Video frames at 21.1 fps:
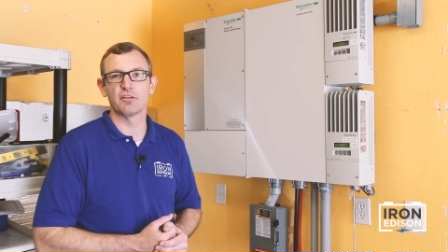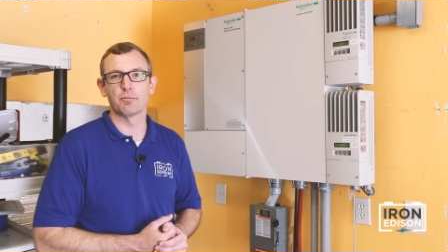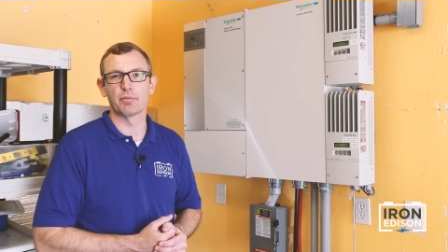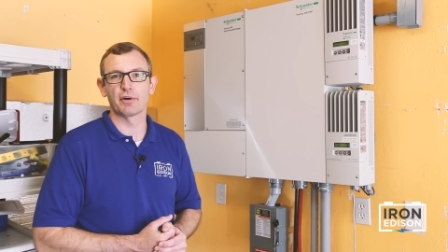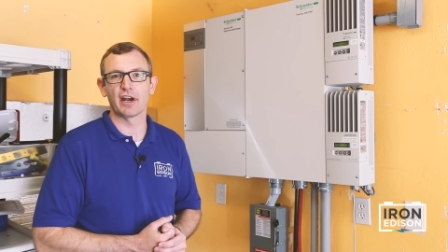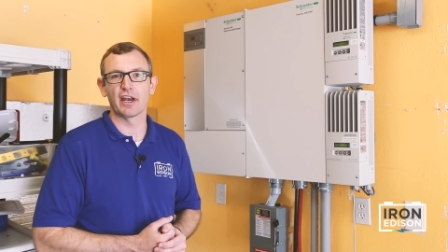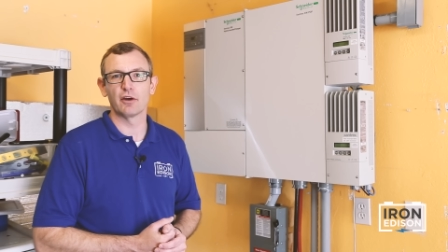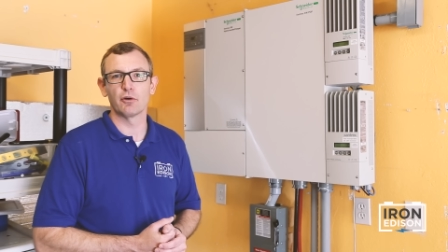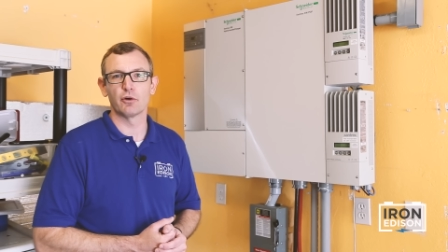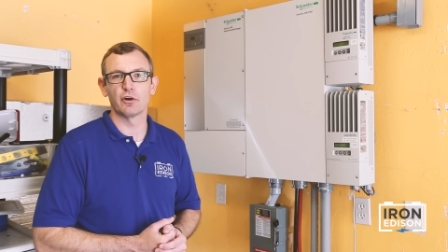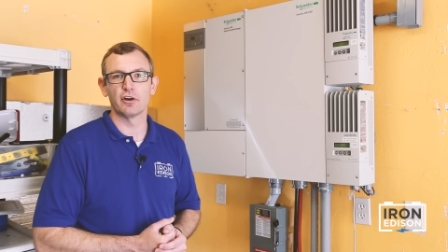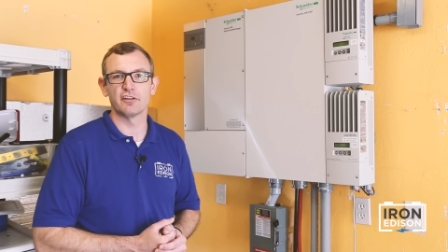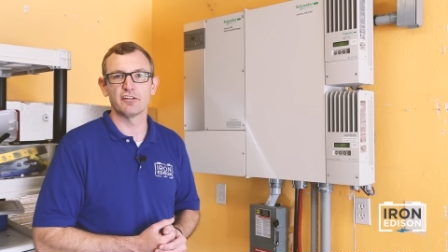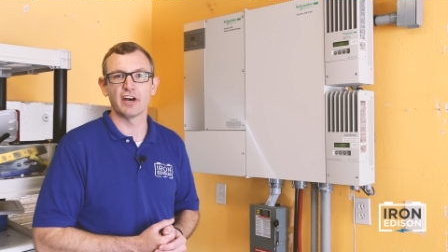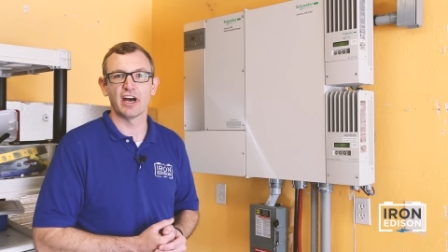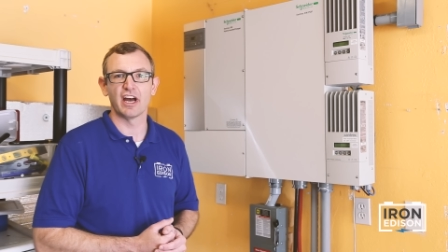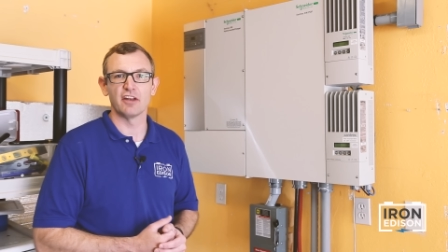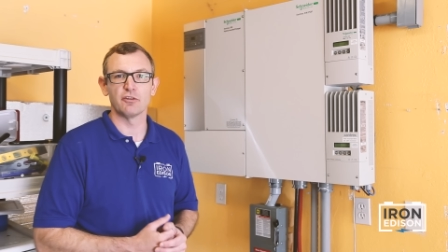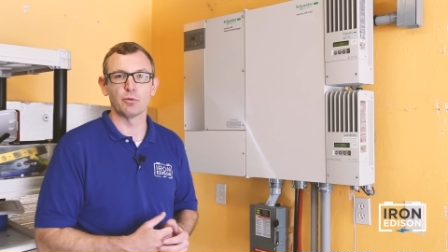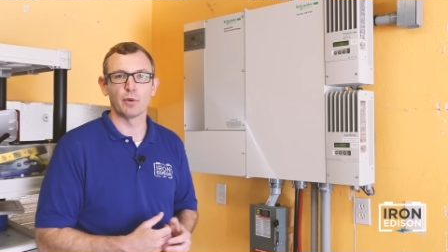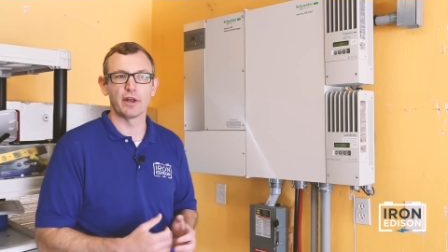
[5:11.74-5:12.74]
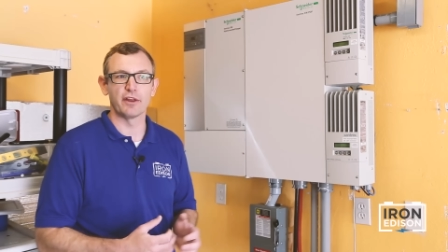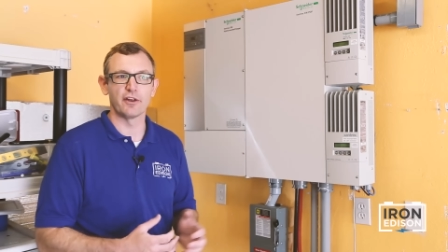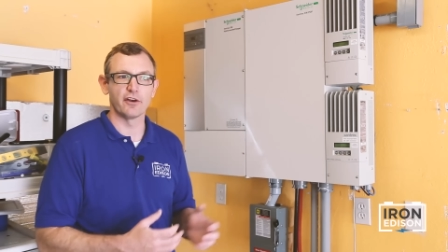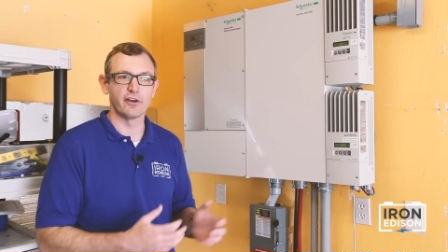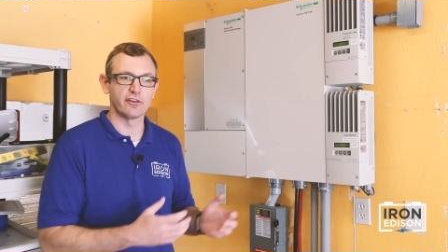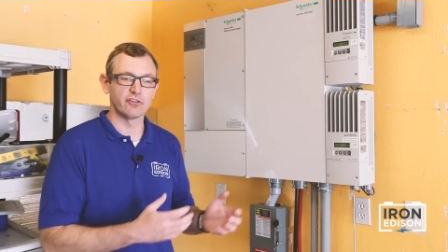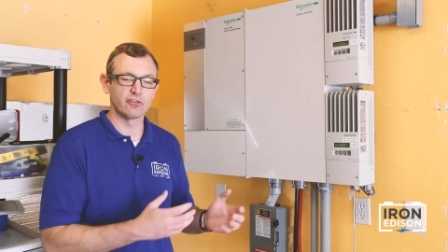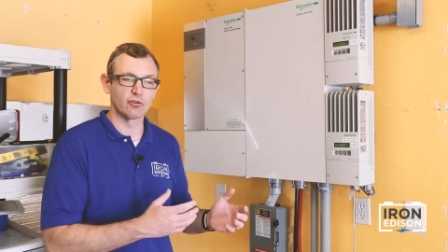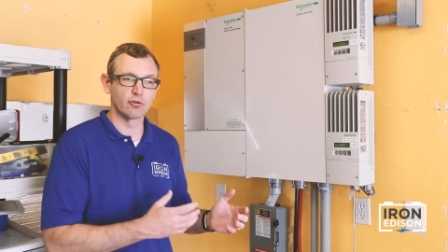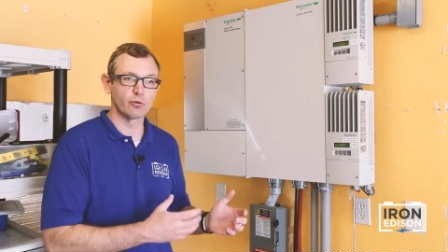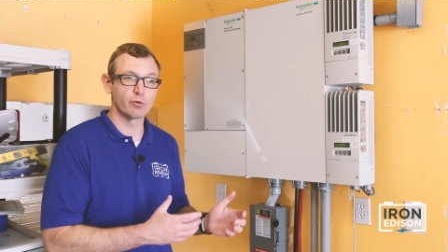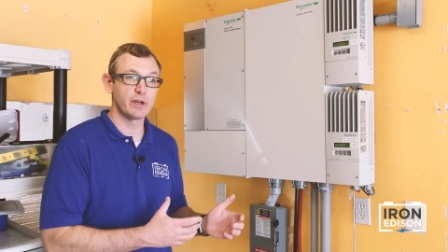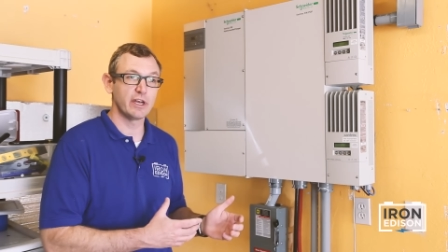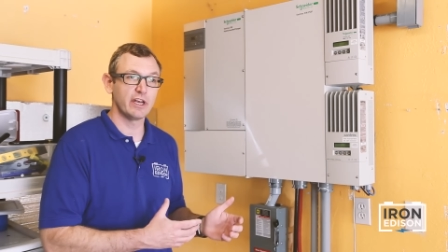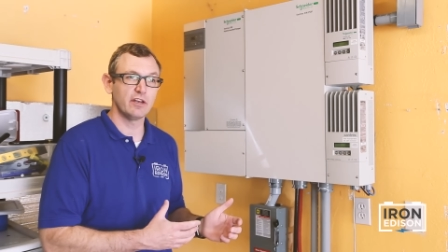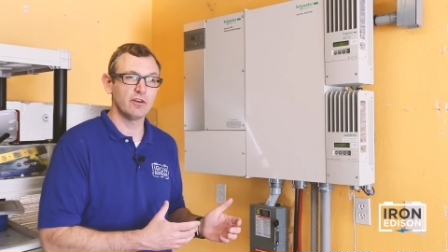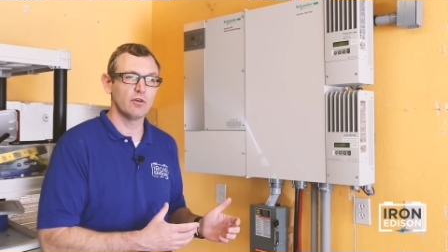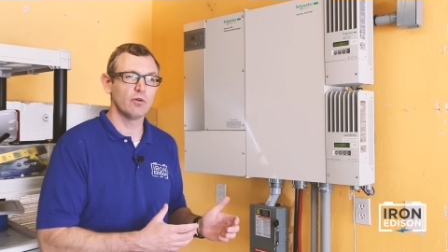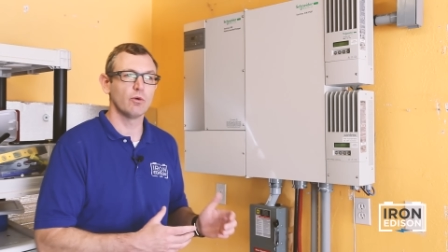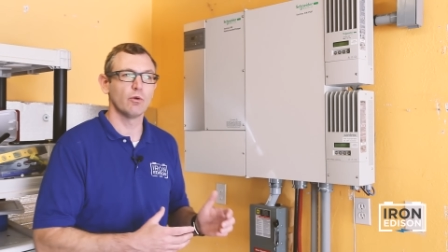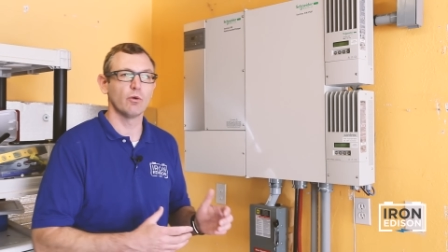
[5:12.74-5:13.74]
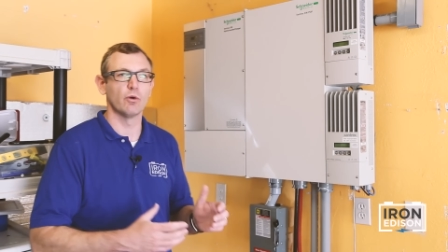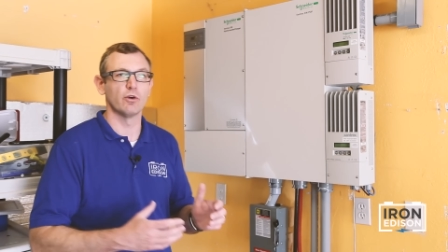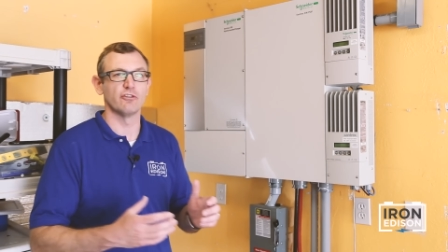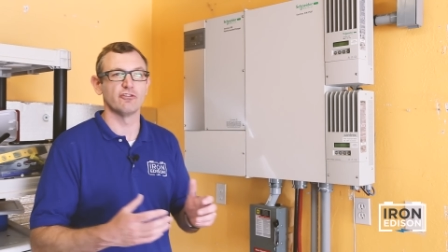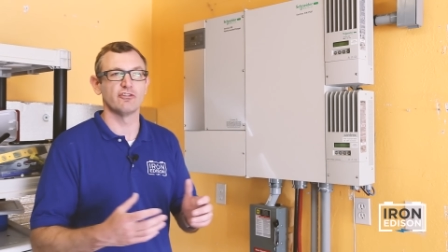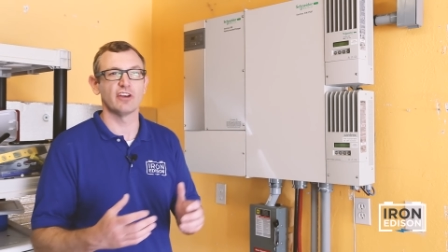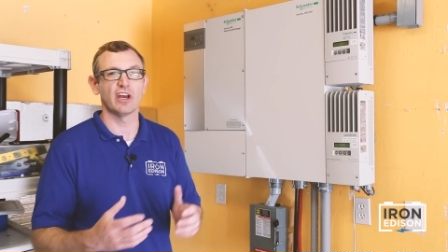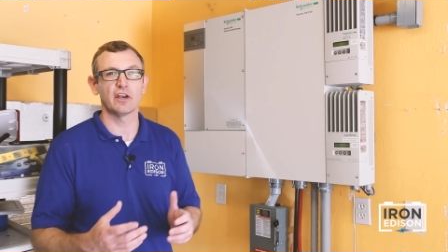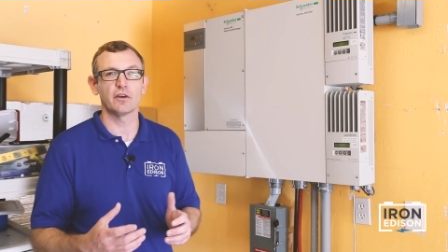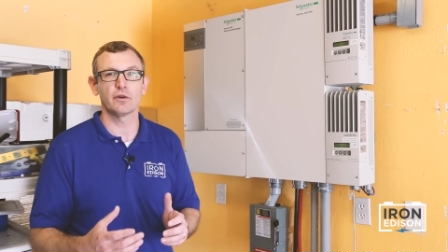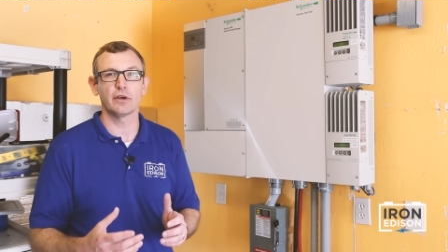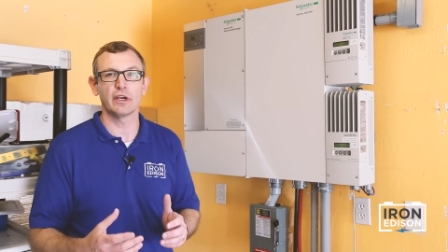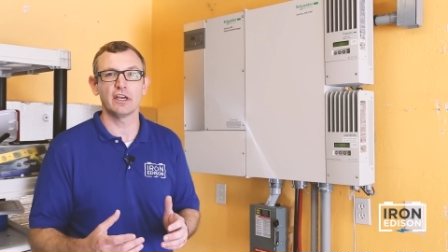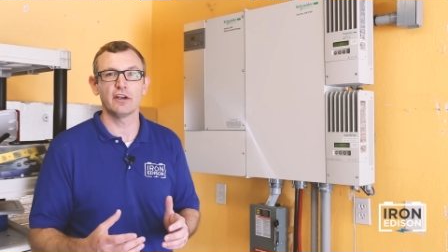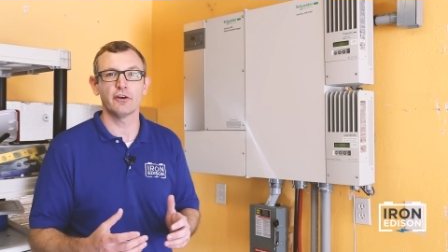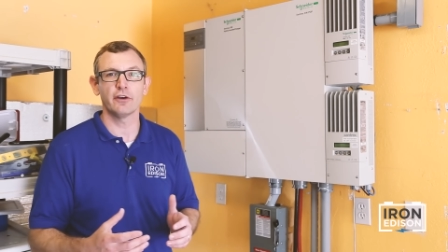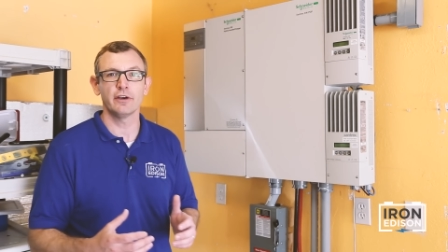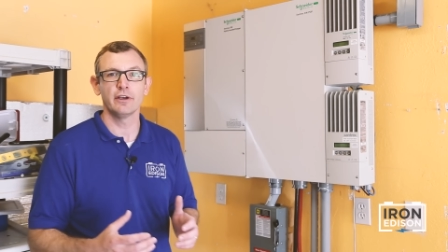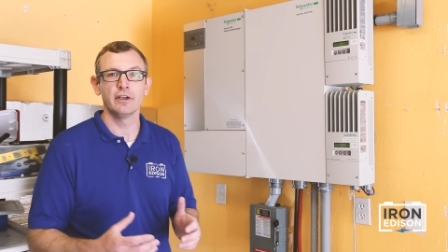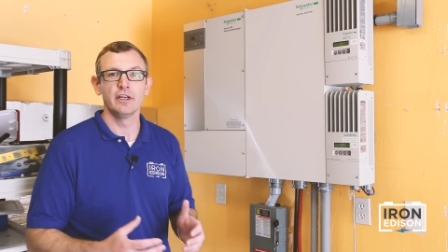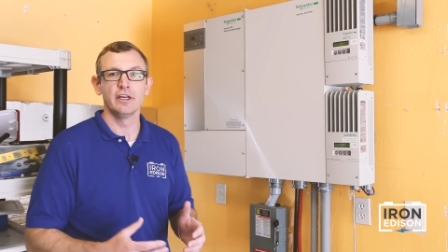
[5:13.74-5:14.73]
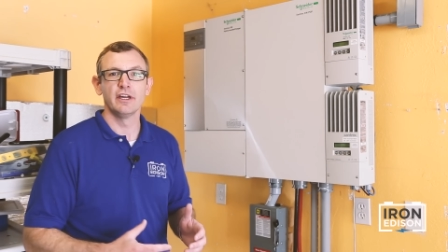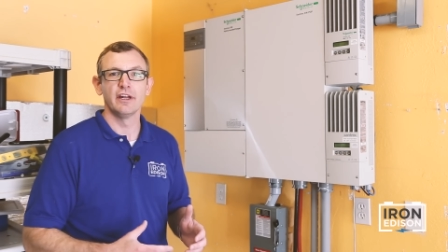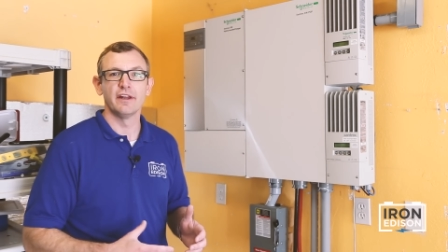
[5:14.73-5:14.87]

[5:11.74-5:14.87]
to prioritize whether it's grid or generator